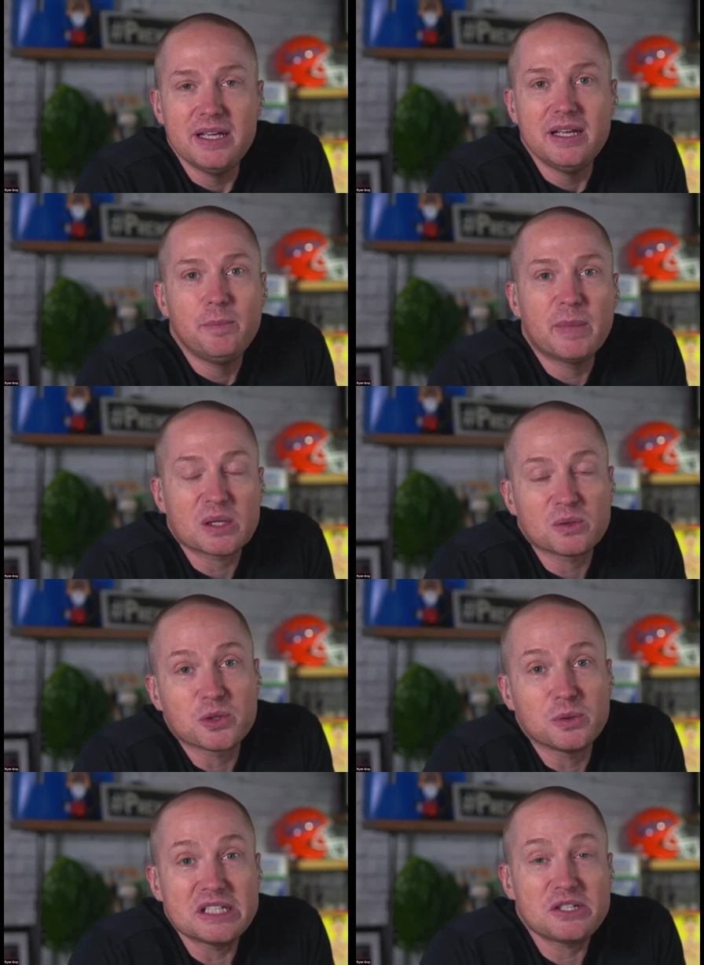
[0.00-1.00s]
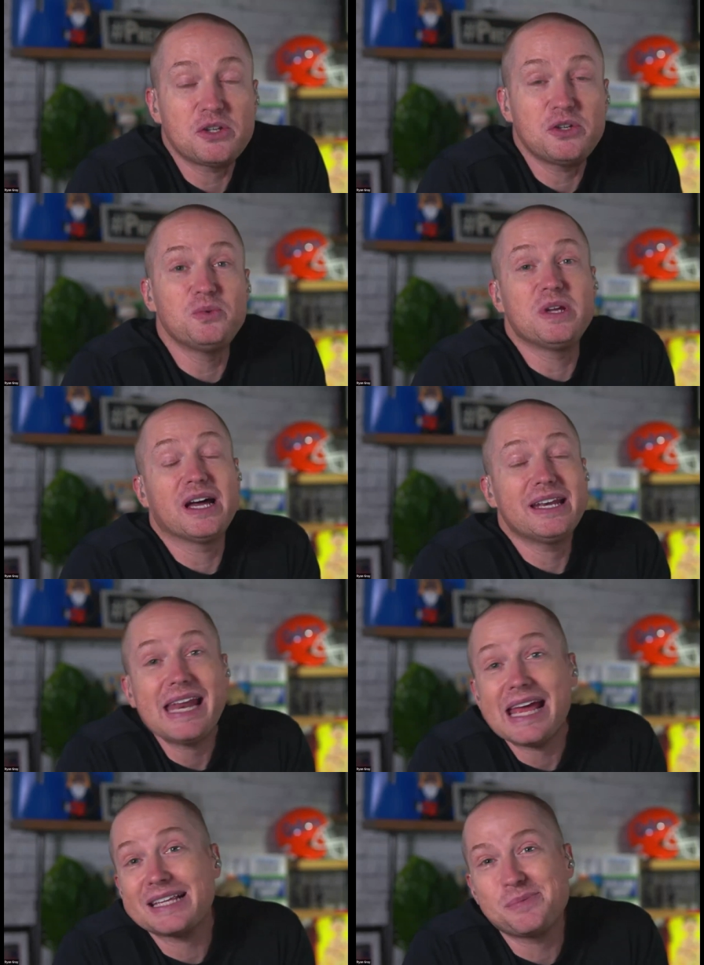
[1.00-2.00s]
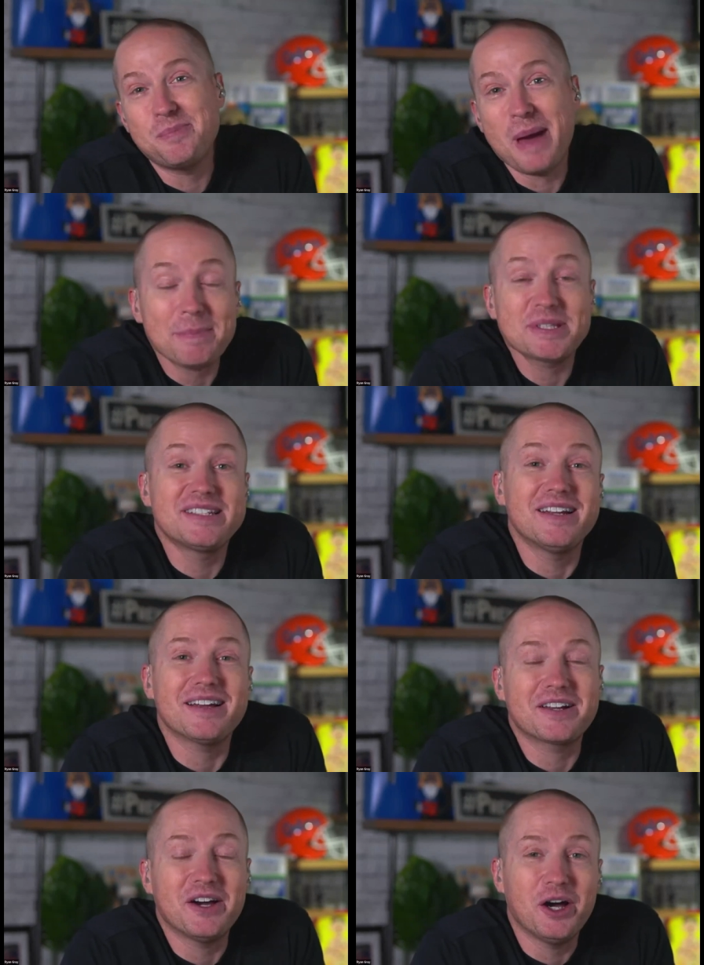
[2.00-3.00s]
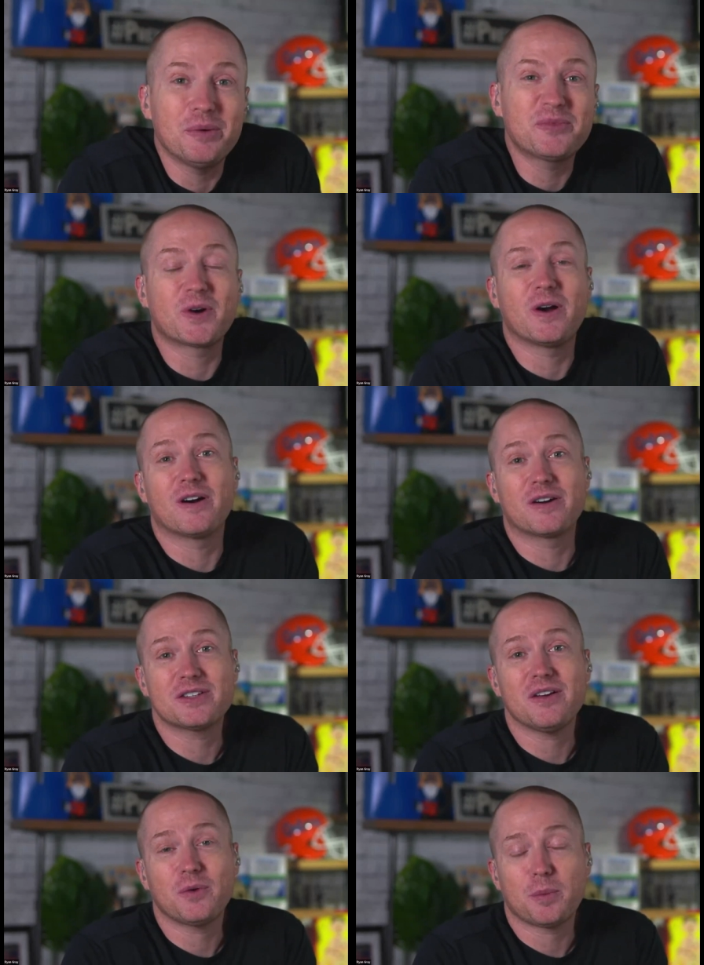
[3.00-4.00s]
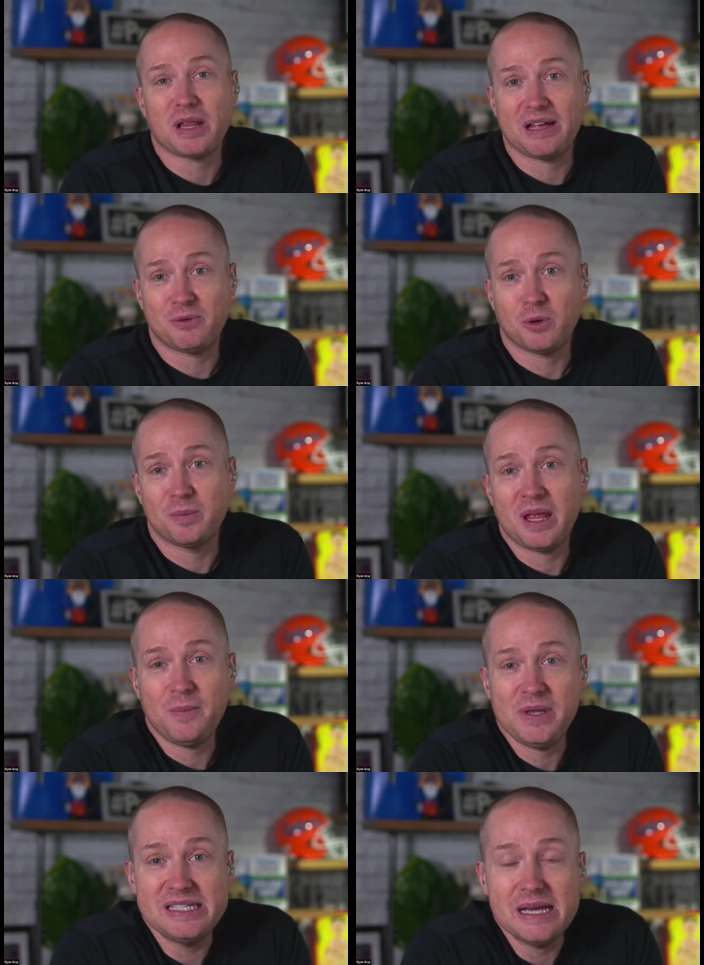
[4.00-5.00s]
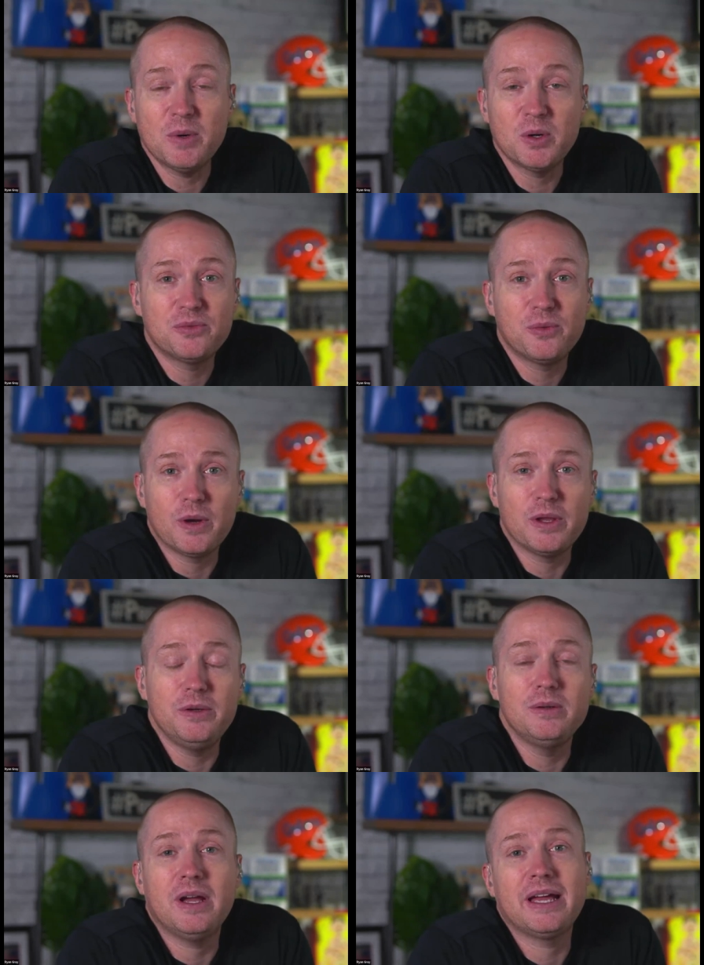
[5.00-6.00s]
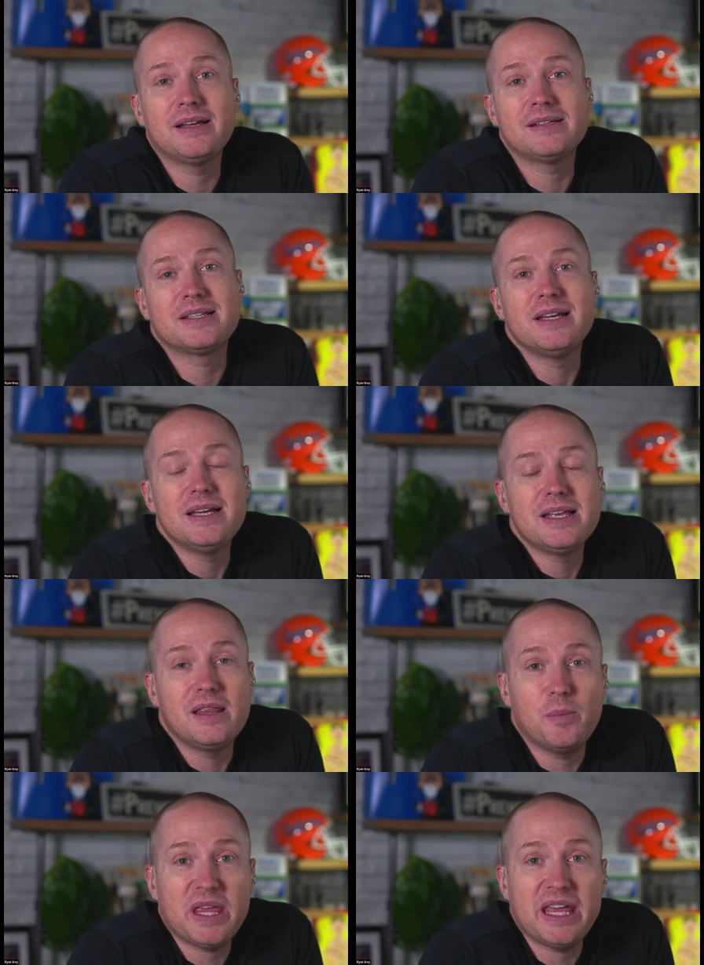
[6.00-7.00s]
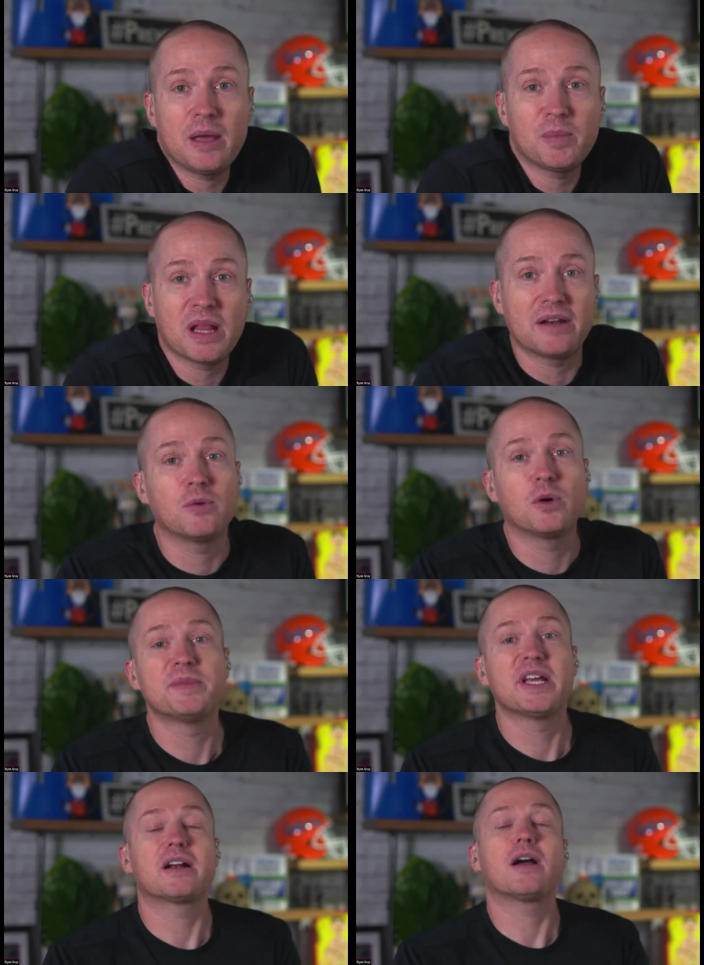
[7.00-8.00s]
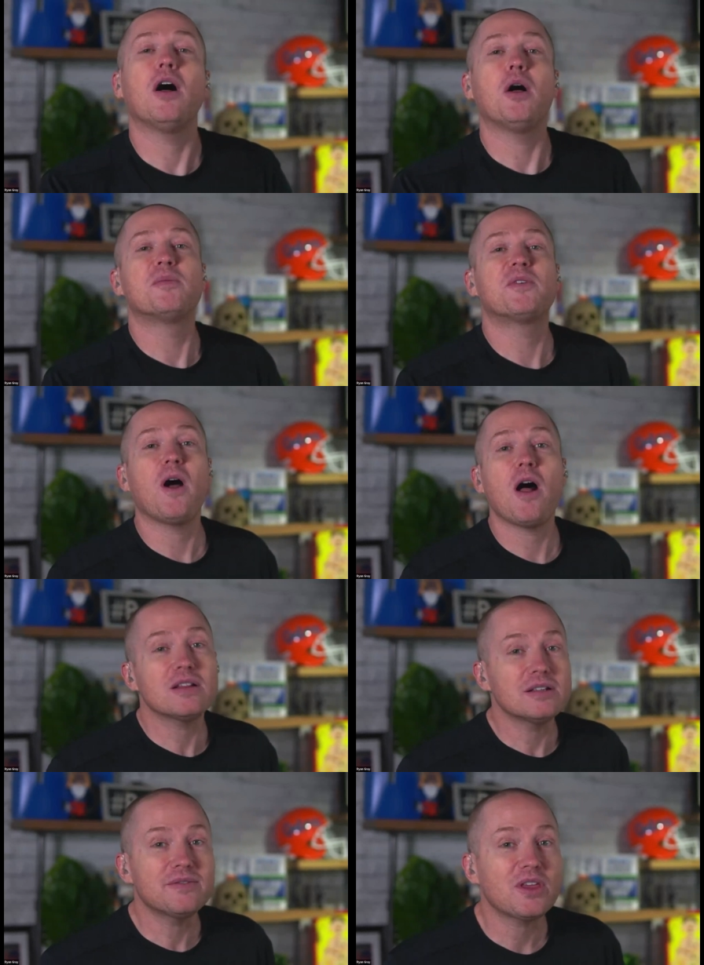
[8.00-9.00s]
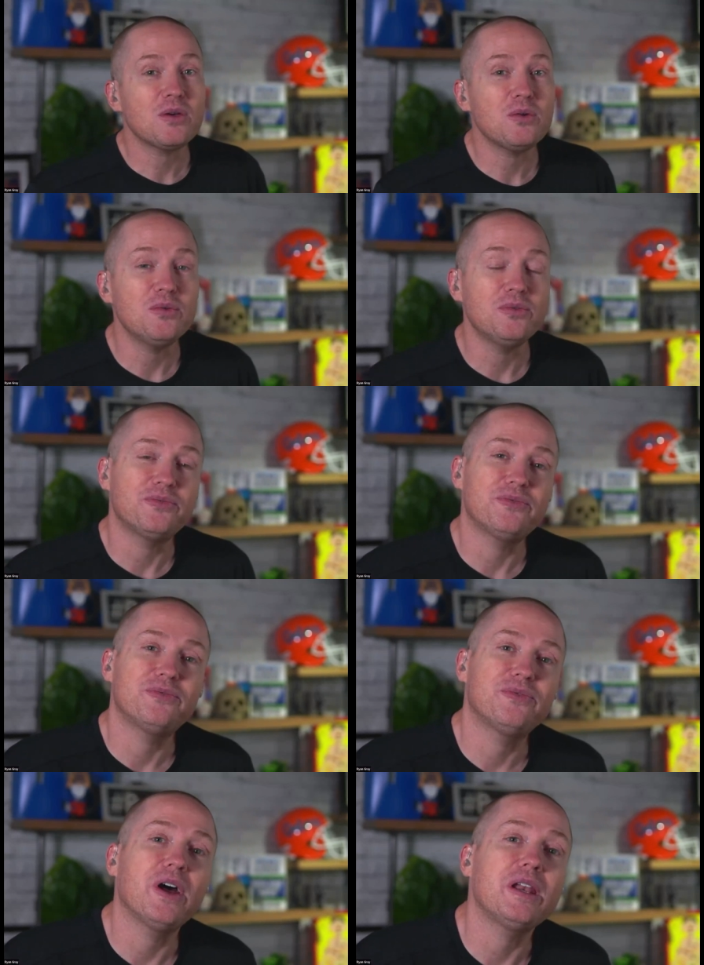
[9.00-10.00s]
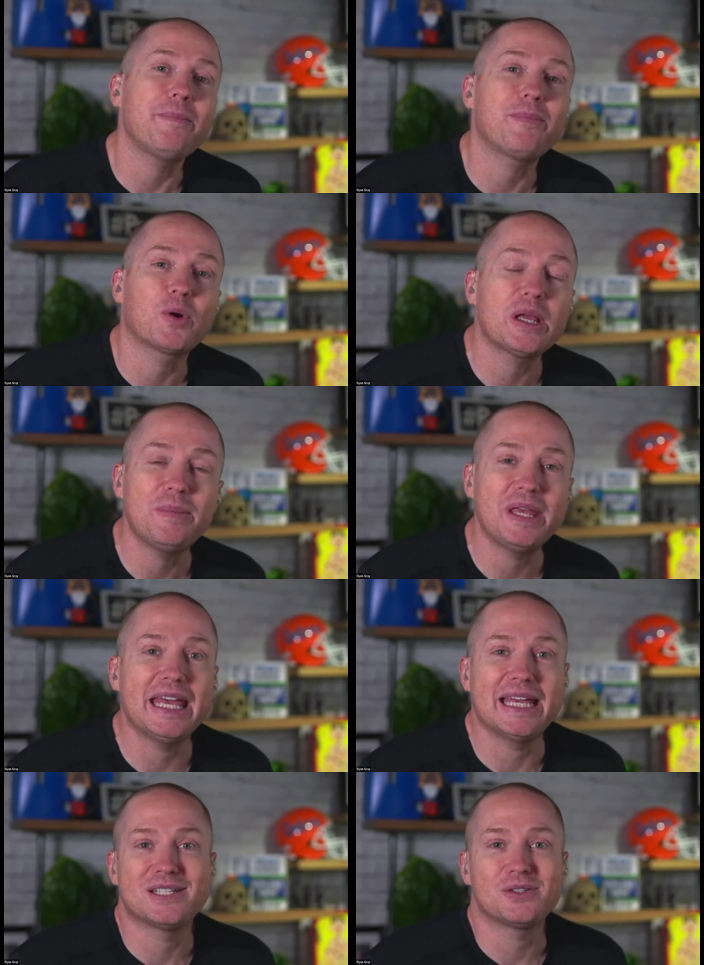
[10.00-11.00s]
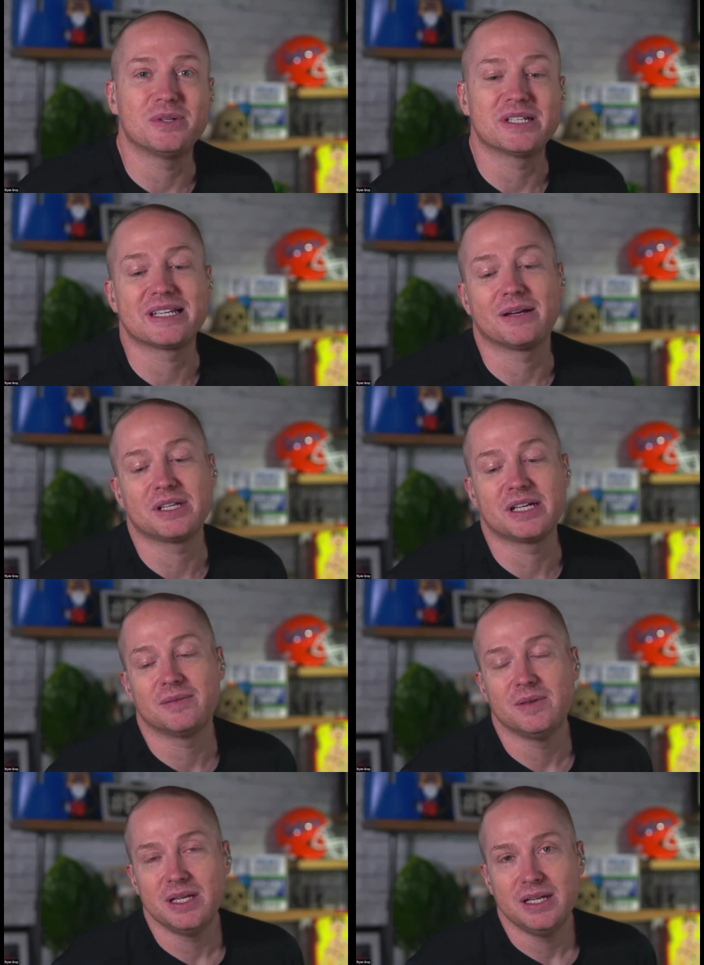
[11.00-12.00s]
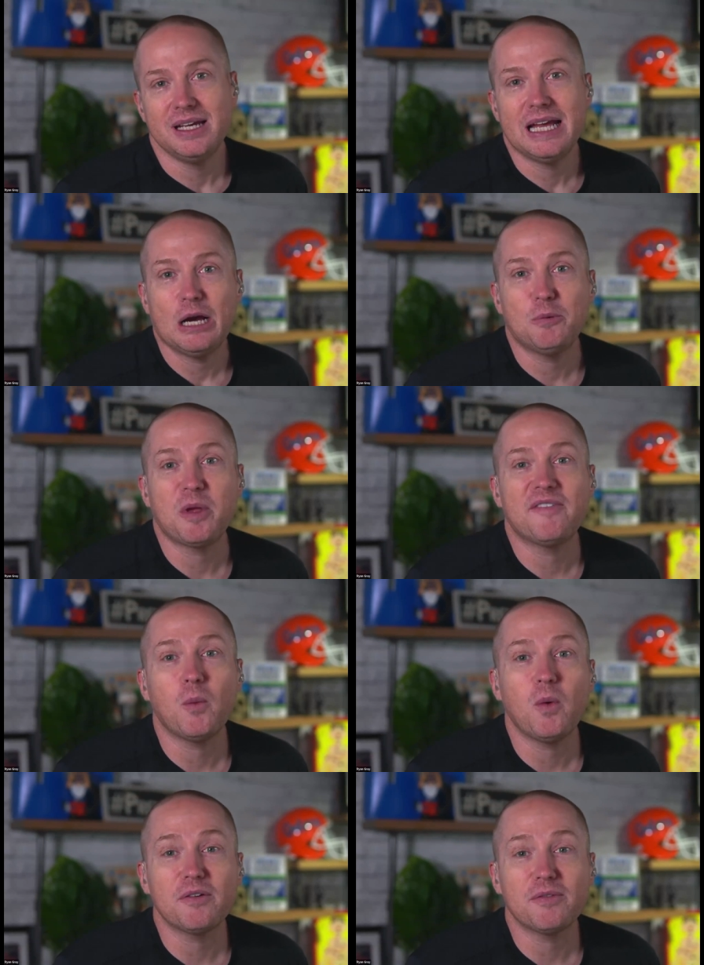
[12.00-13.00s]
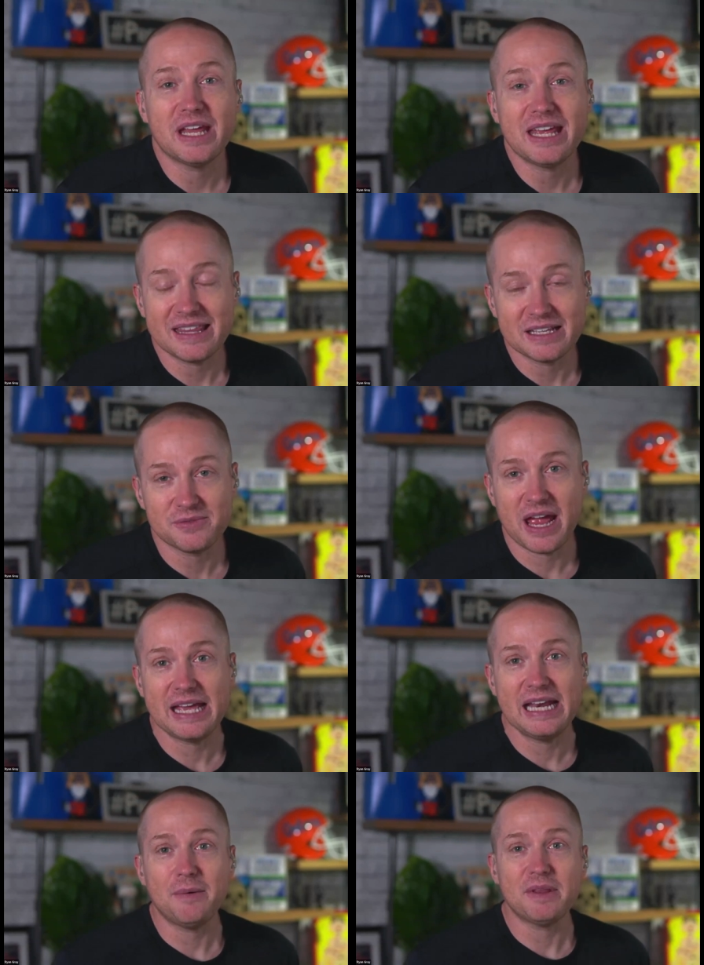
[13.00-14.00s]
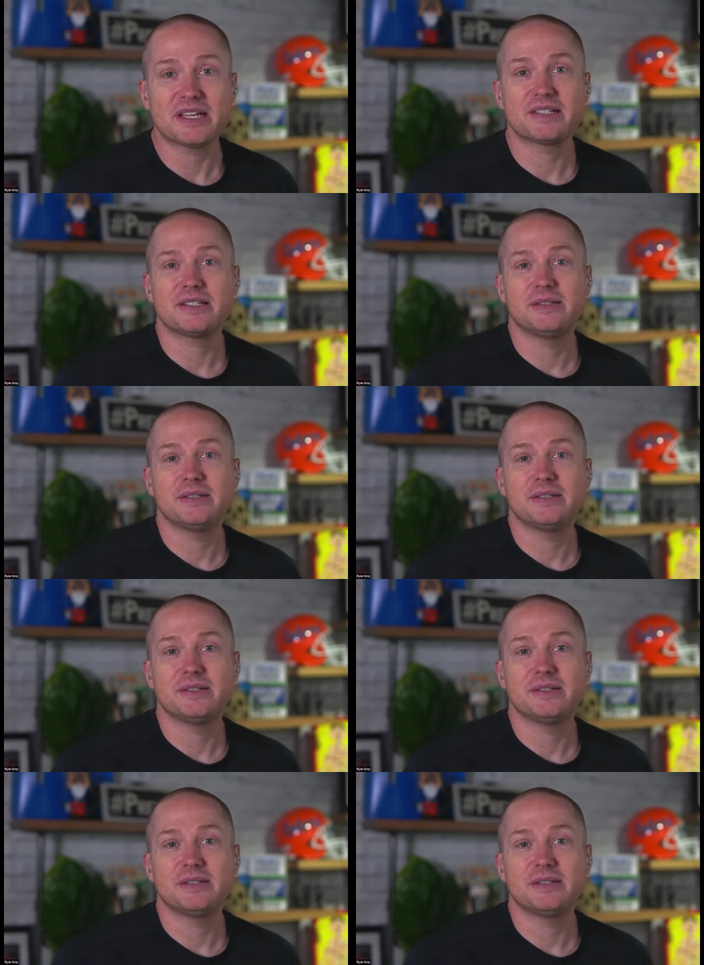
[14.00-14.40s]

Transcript: medicalschoolhq.net, mappd.com for our software platform that we demoed for you, and the PA platform.com for all of you fun pre PA students out there. You have a wonderful day. Thanks for hanging out with us.